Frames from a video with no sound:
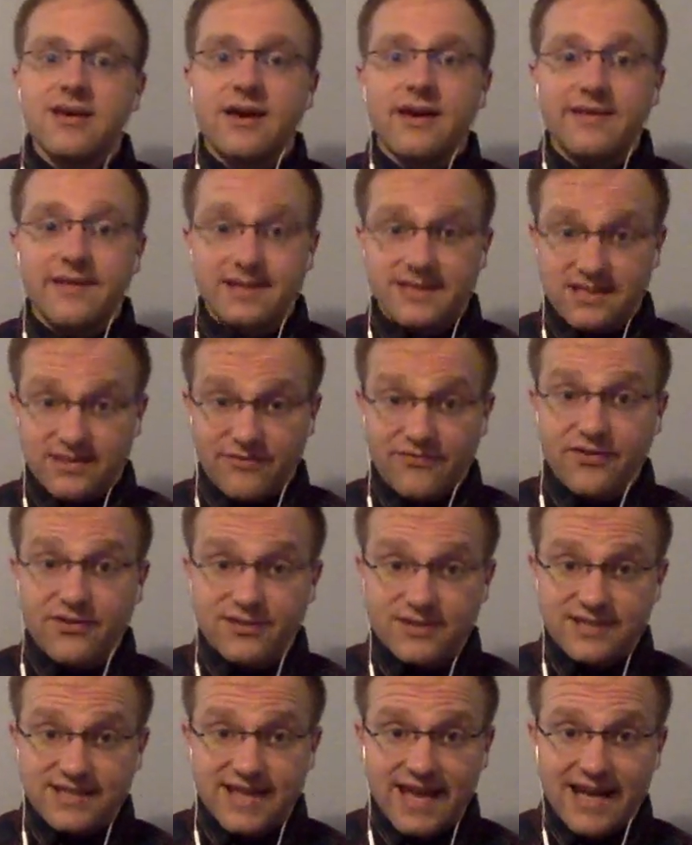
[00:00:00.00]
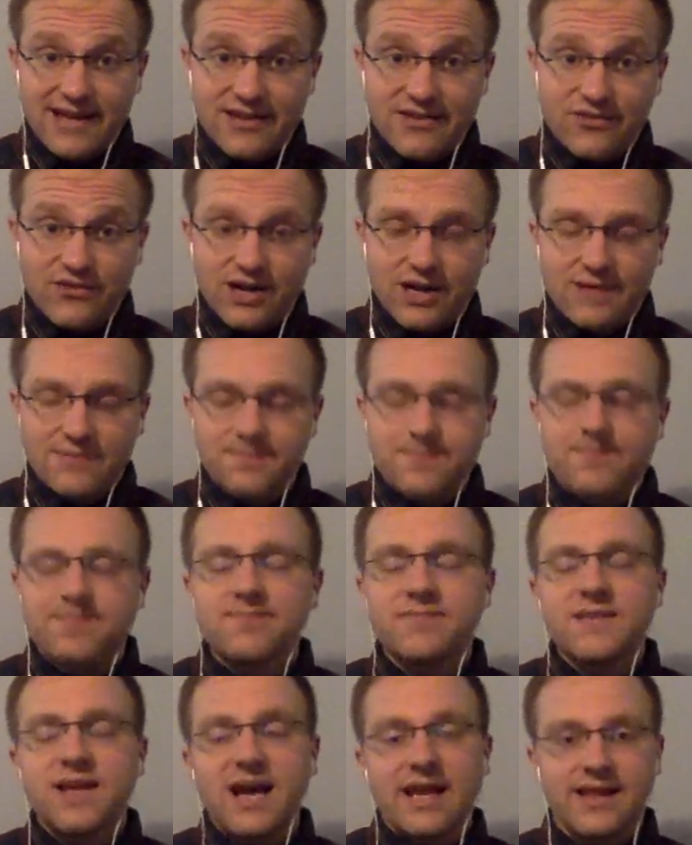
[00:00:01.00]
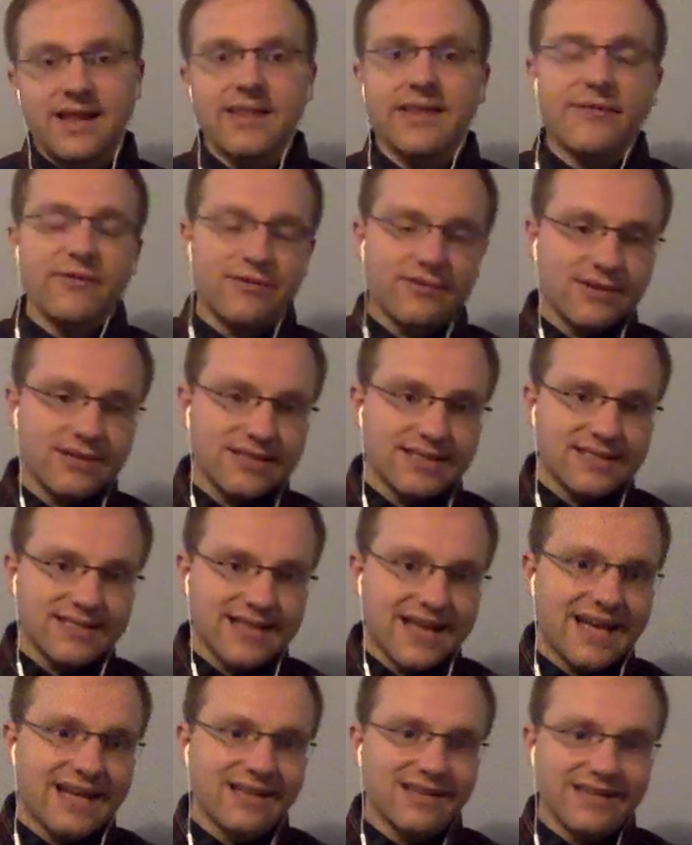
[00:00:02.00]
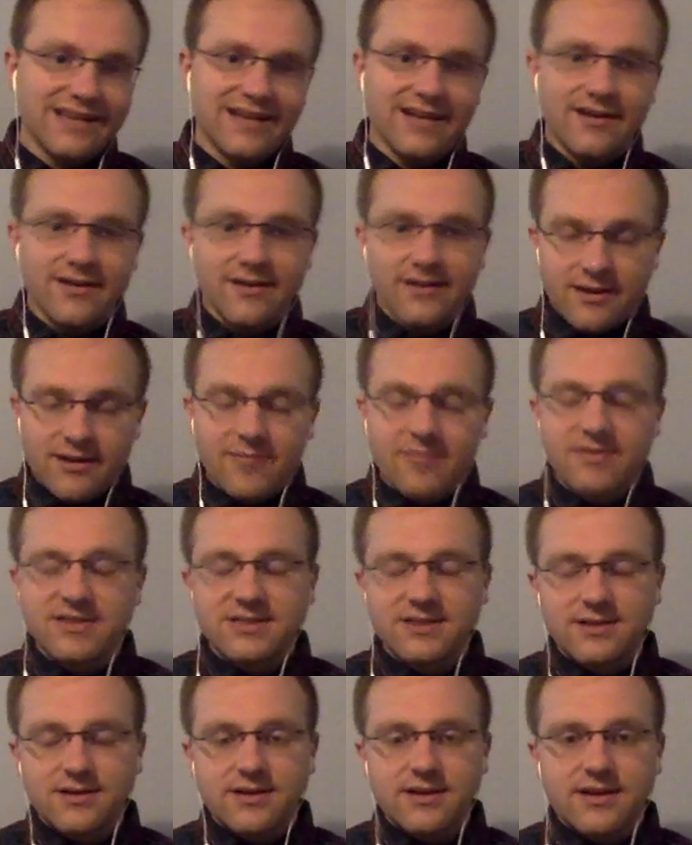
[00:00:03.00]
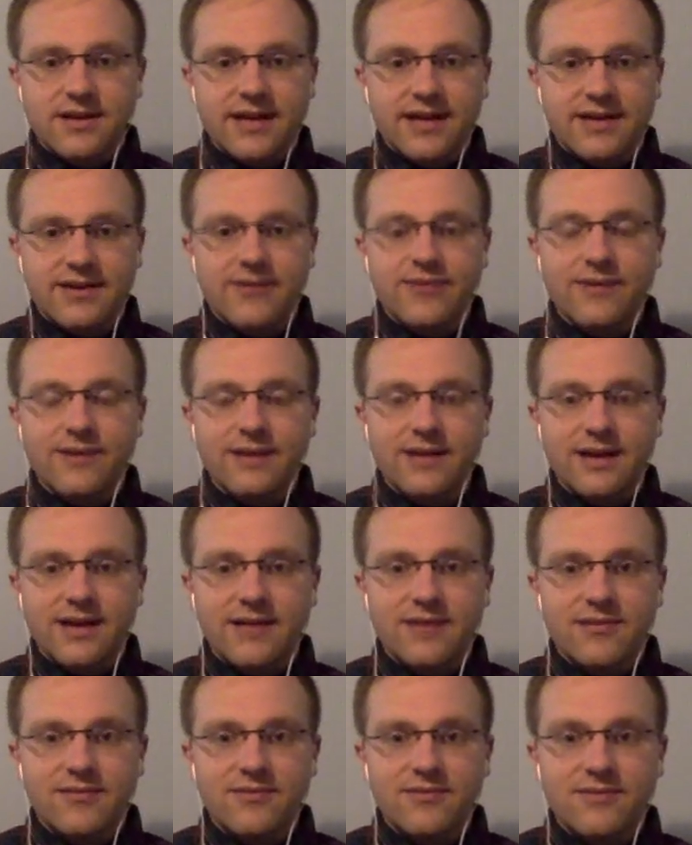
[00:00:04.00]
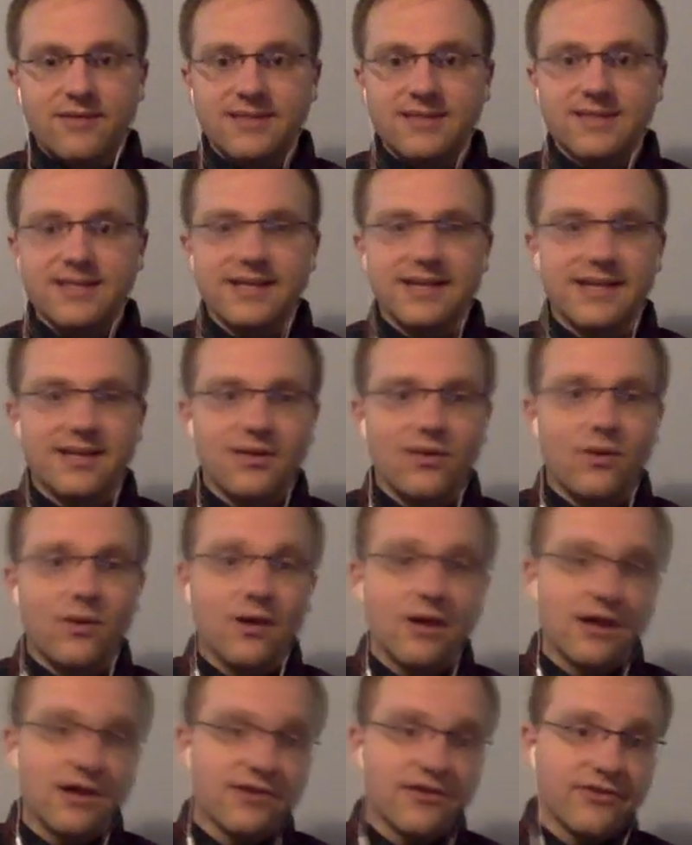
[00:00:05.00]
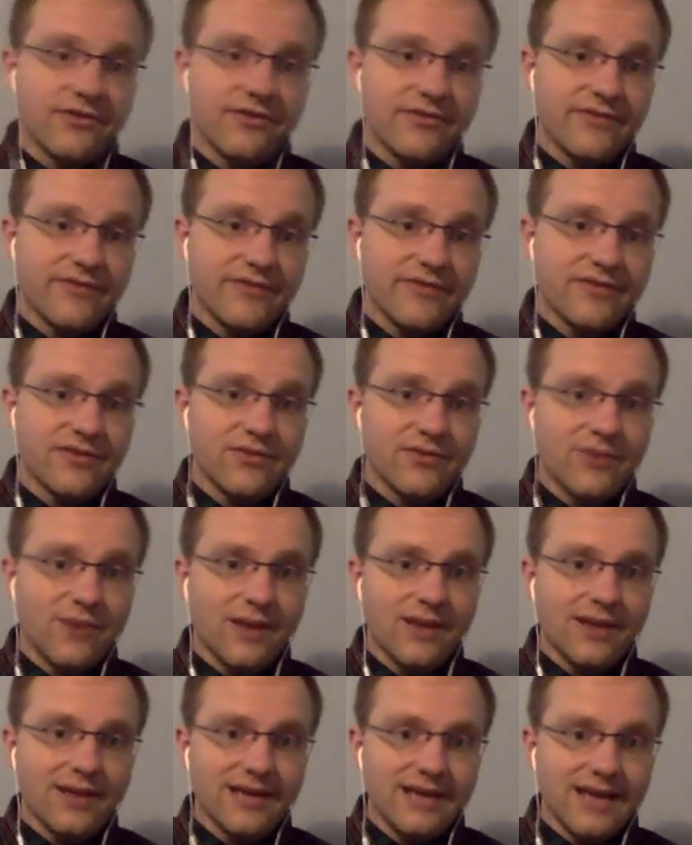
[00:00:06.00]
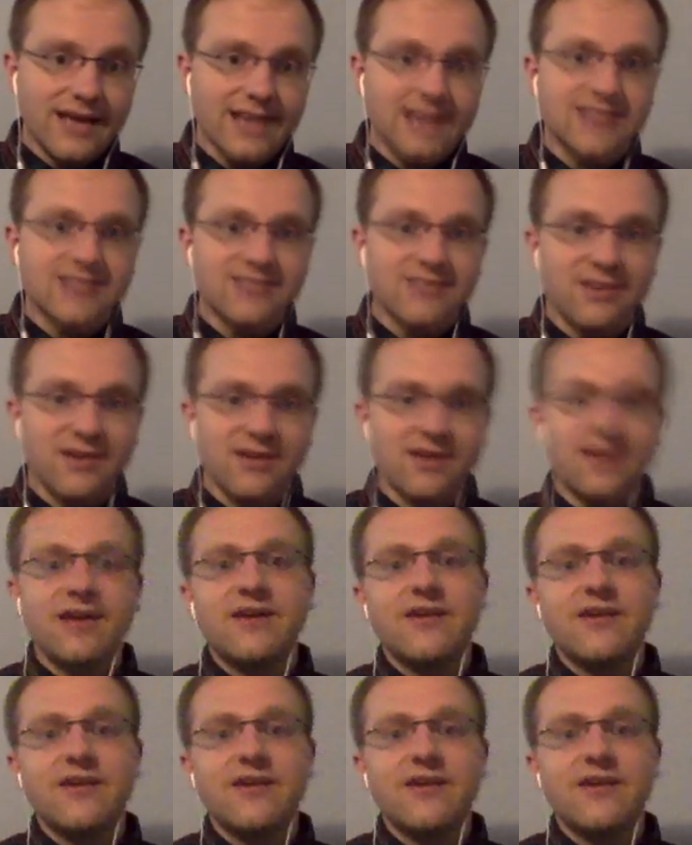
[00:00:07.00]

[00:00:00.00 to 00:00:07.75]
That's the first data drop, and then they would release data later. Moderna had agreed on releasing it at the 151 case mark.